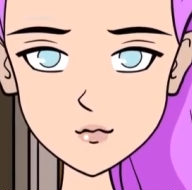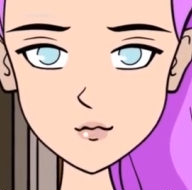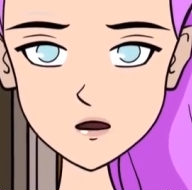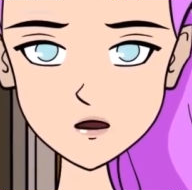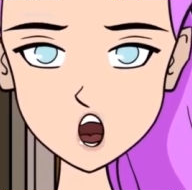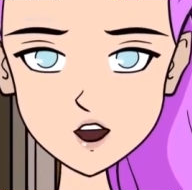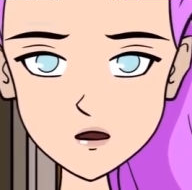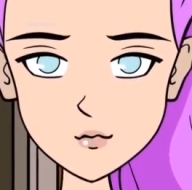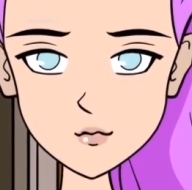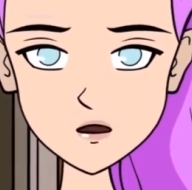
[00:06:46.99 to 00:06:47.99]
for a chance to
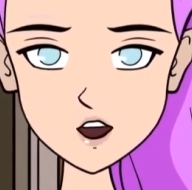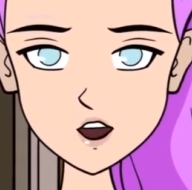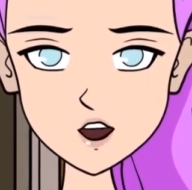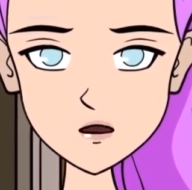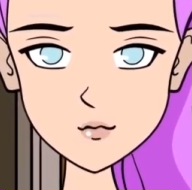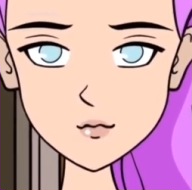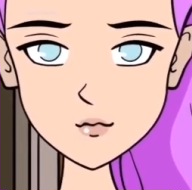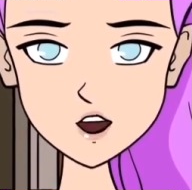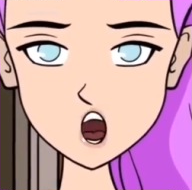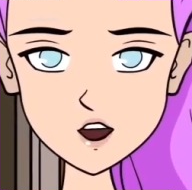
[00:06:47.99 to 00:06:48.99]
get him alone.
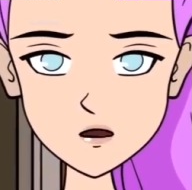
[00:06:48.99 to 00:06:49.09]
And my